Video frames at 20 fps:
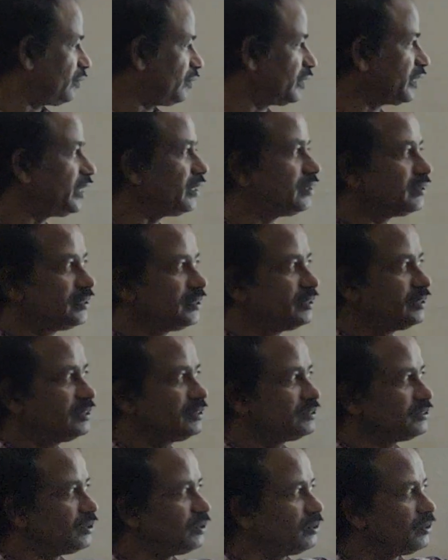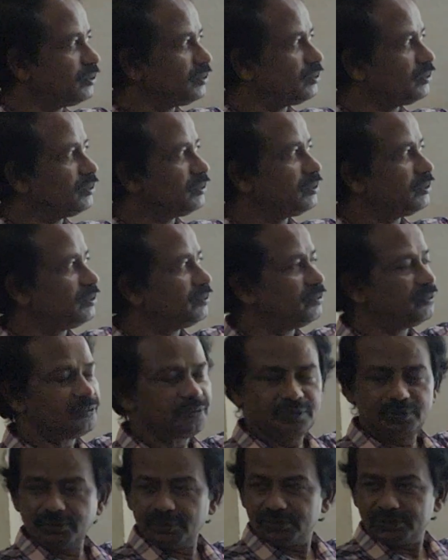Okay, so
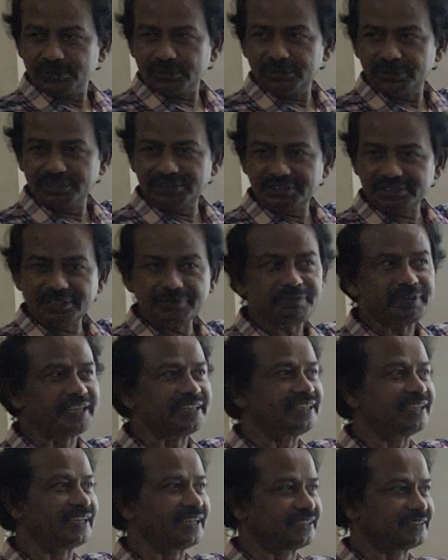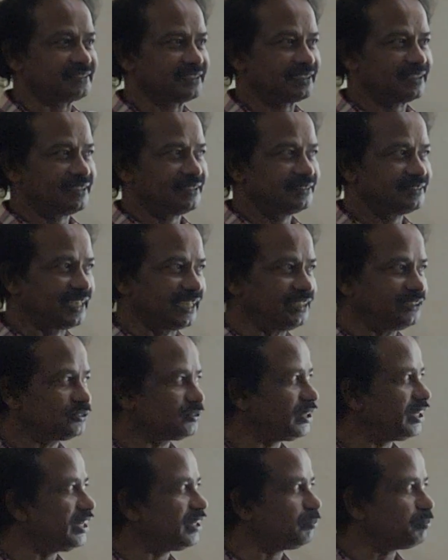this is the final answer, xi
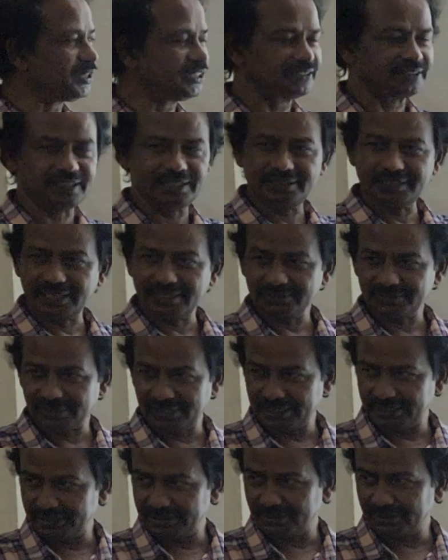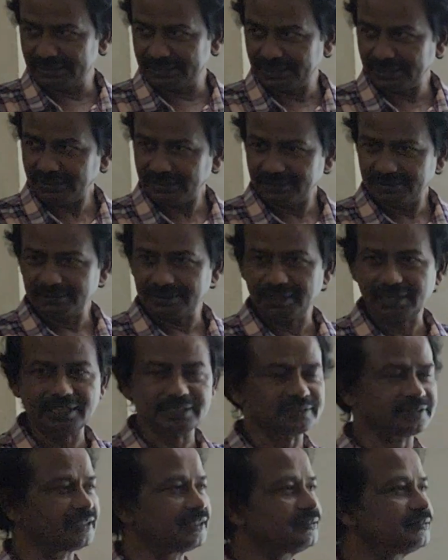squared plus eta squared equal to
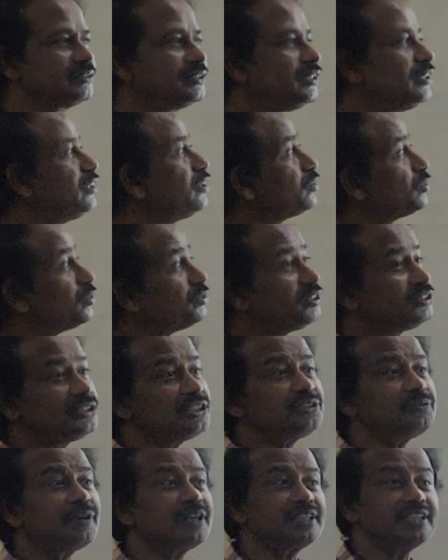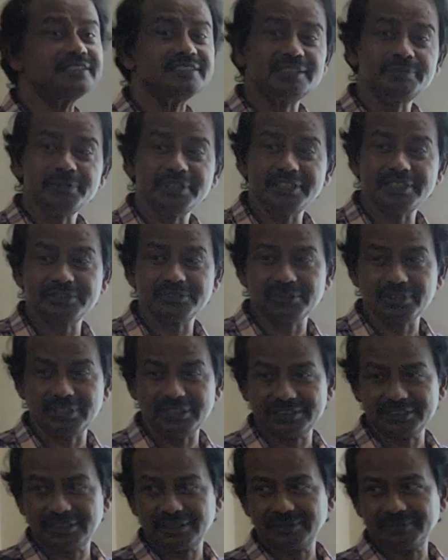r squared. So this is for the symmetric
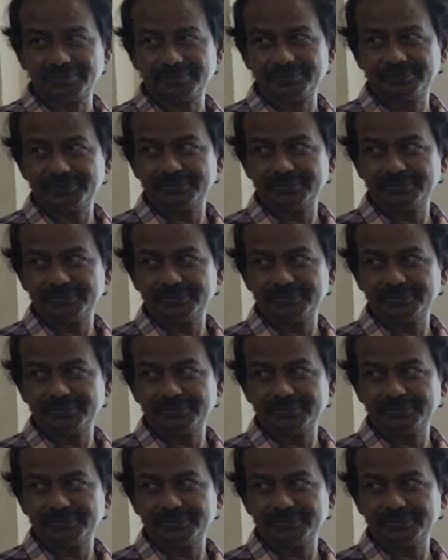solution.